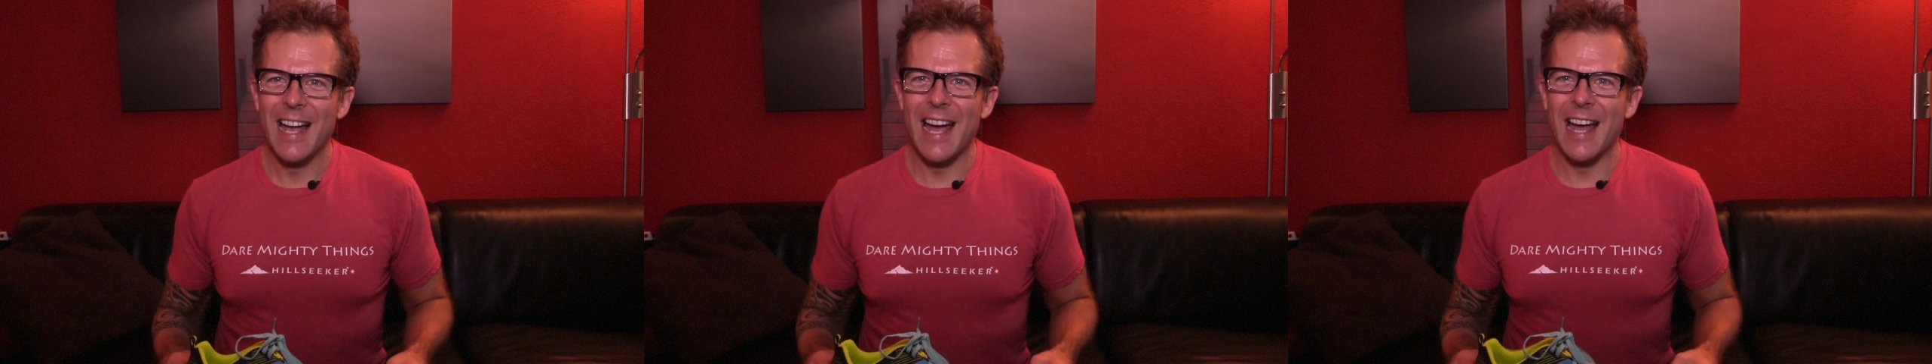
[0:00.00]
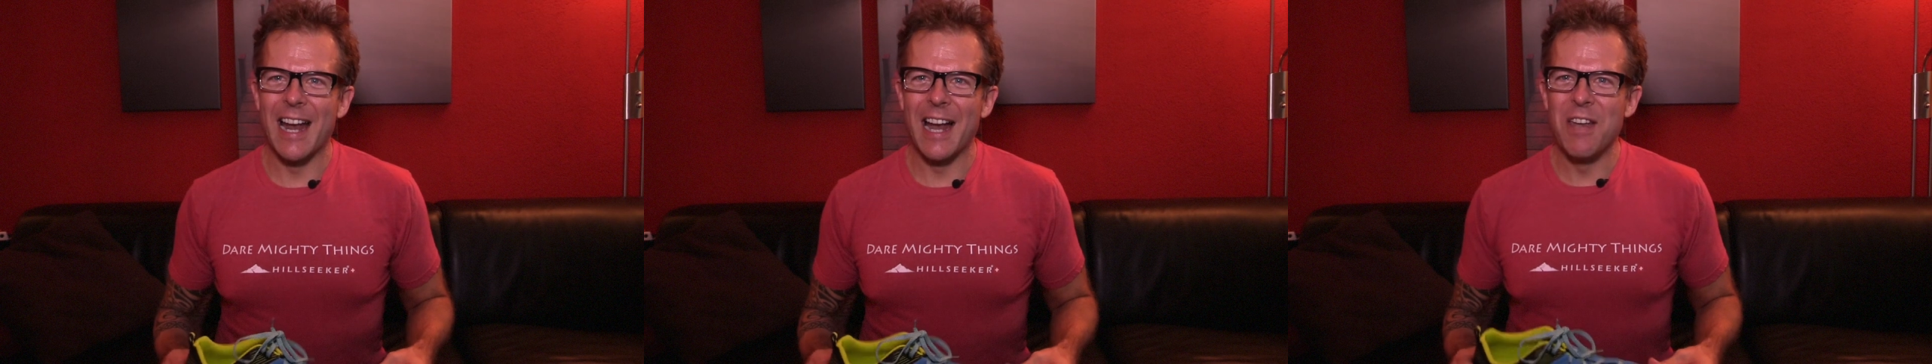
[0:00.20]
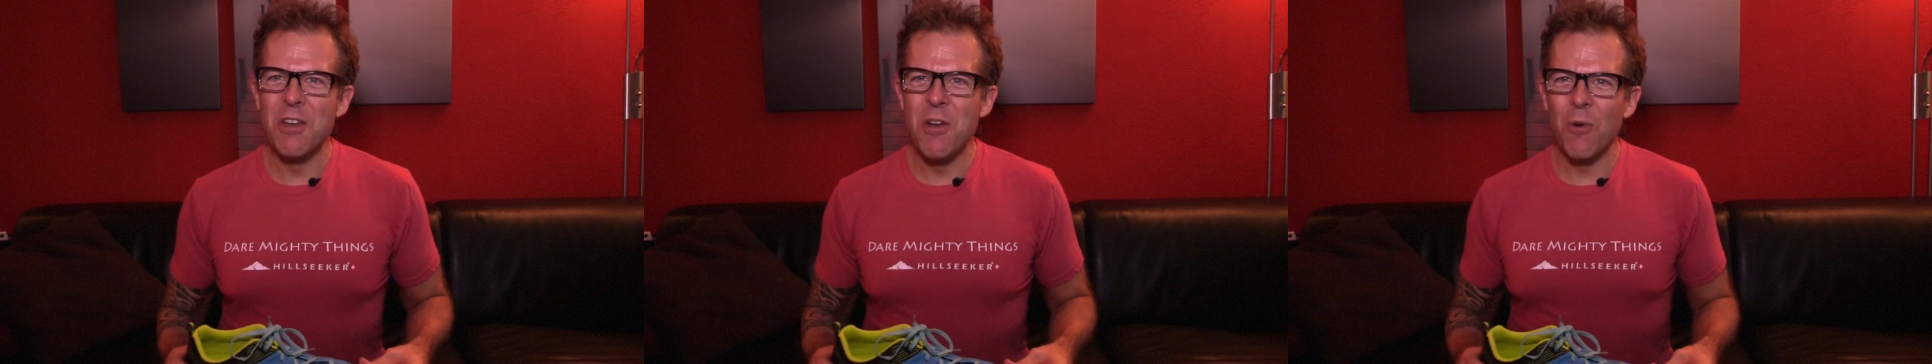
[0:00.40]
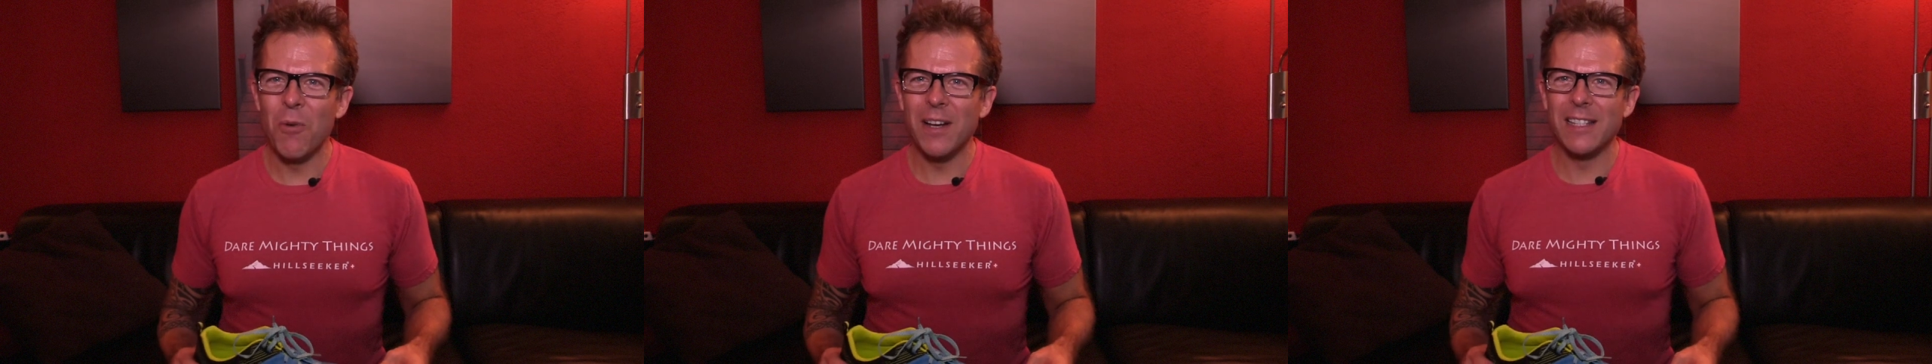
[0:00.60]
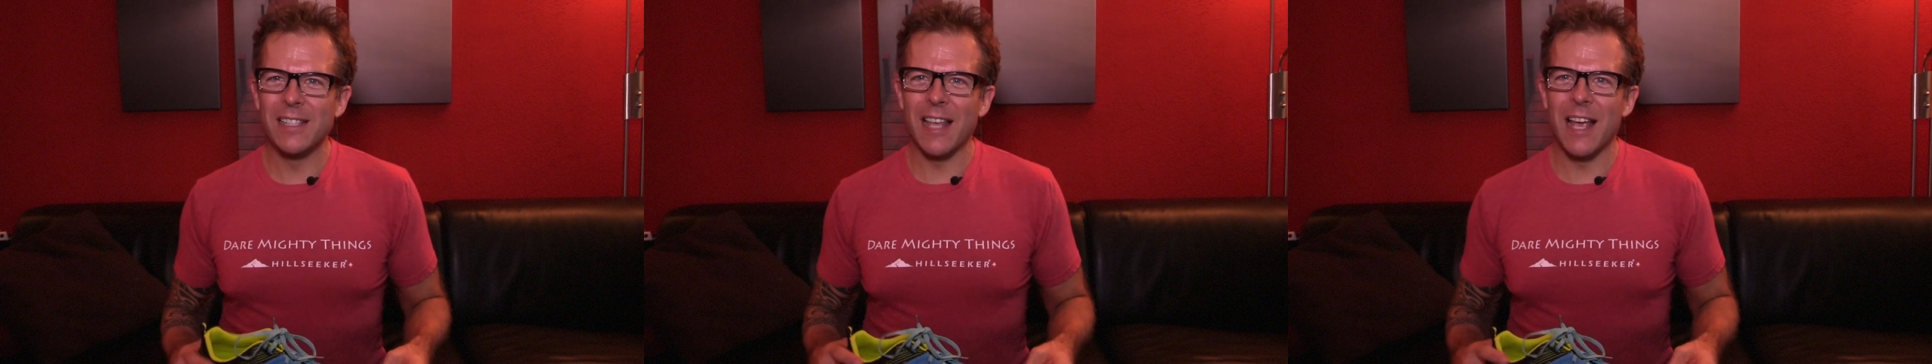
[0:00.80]
and I know what
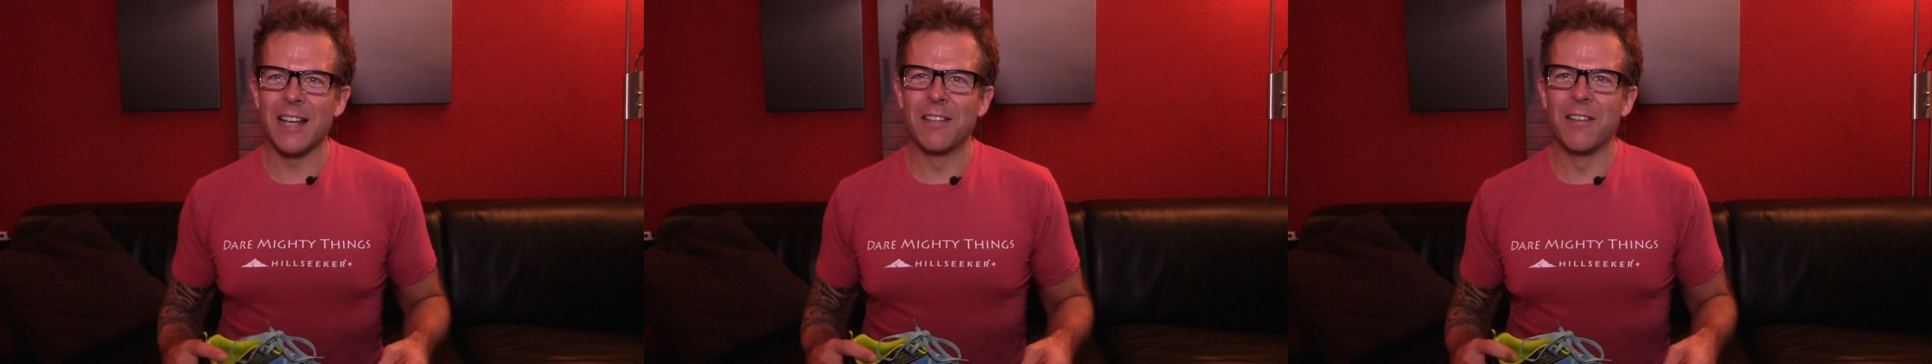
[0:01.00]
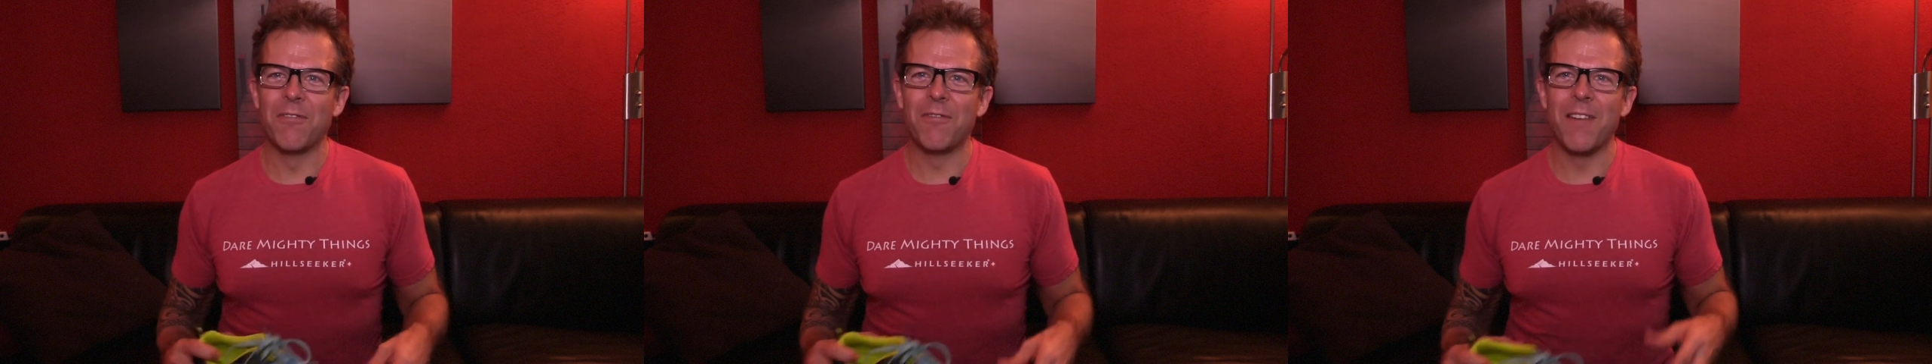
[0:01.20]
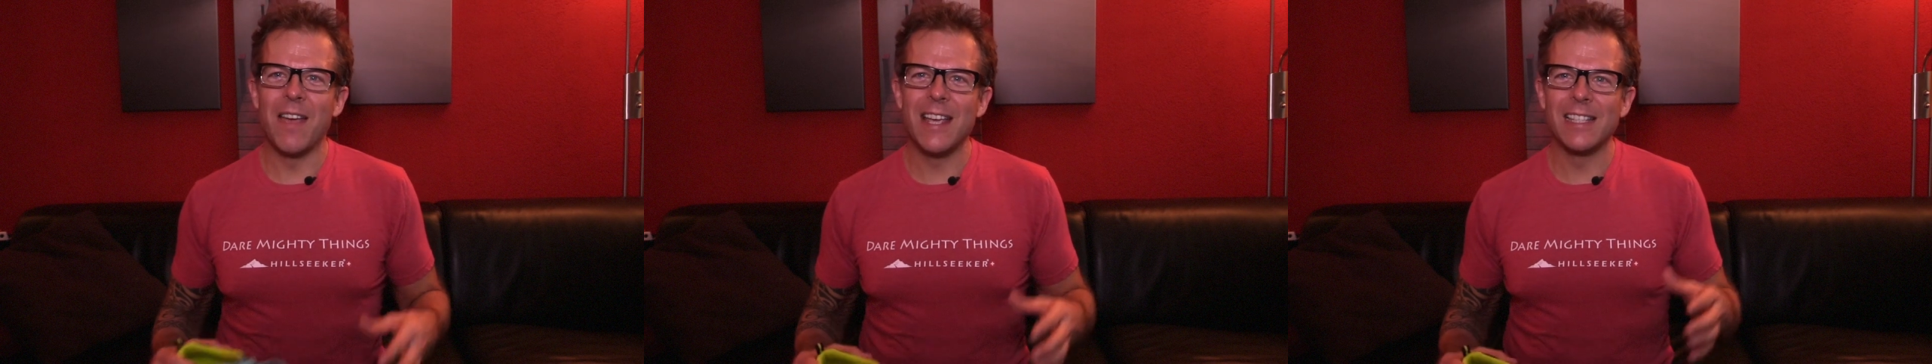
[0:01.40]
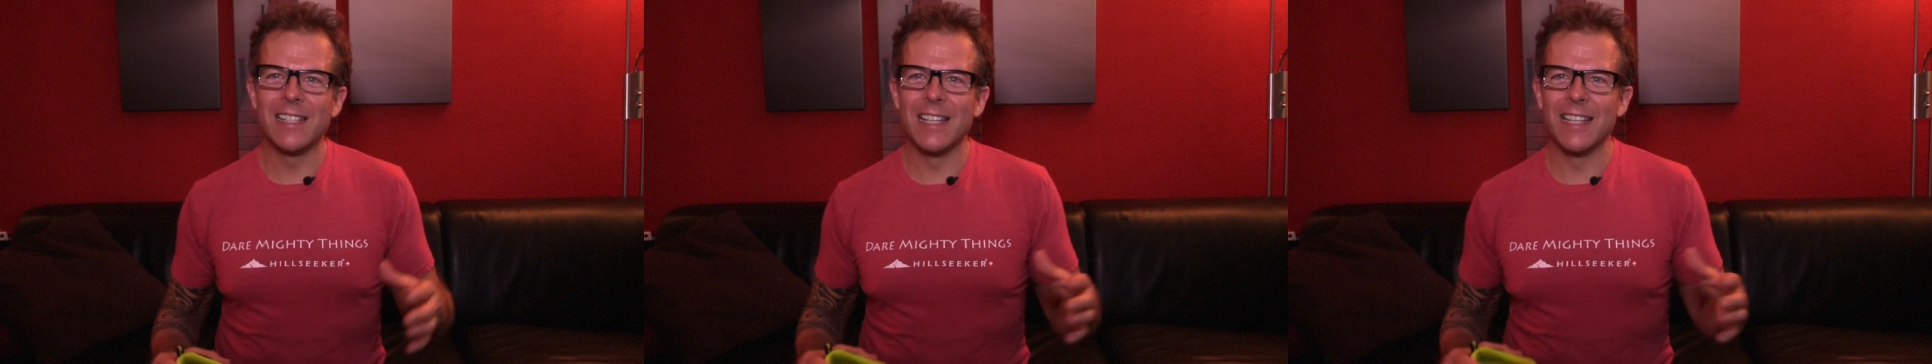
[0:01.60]
it's like to face